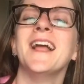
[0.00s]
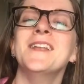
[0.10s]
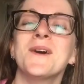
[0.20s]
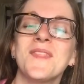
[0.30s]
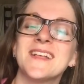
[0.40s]
I
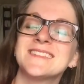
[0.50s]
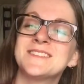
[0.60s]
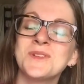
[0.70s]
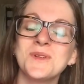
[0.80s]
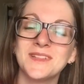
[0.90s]
know that's
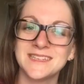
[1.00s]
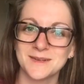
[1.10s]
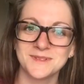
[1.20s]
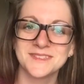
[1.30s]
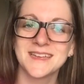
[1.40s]
totally
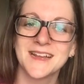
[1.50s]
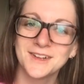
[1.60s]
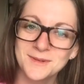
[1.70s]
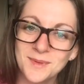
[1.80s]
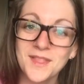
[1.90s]
double
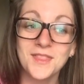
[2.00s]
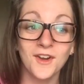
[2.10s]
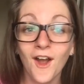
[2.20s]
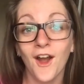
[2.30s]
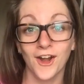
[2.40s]
standard, but
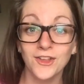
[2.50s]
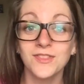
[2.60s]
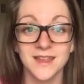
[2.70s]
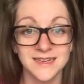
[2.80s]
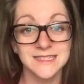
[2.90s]
there are
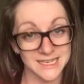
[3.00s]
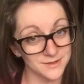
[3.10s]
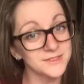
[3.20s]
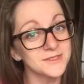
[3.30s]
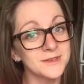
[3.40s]
things
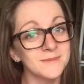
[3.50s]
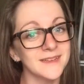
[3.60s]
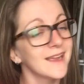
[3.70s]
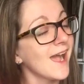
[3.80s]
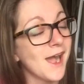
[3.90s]
he'll do to
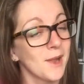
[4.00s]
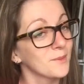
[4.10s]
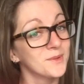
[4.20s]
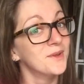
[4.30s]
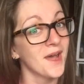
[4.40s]
me I
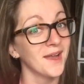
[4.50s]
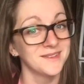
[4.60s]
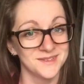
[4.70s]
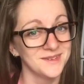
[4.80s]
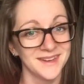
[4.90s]
will
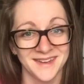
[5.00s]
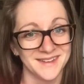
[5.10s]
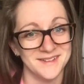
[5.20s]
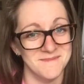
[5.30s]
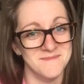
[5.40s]
not do to
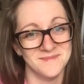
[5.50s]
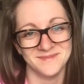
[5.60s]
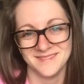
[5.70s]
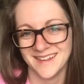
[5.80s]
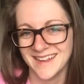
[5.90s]
him.
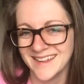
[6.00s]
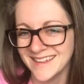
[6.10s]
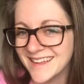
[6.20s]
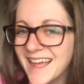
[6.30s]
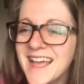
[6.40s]

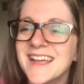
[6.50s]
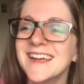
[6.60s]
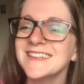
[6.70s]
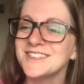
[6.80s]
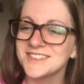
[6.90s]

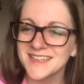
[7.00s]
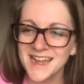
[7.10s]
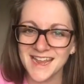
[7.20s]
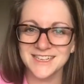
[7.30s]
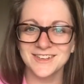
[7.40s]
It's just the
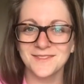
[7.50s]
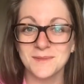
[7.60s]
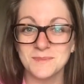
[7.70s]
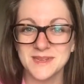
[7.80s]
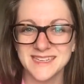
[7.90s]
nature of
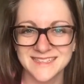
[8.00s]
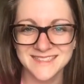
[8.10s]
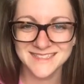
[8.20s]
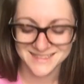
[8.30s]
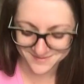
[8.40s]
the
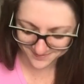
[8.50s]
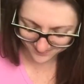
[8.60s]
beast.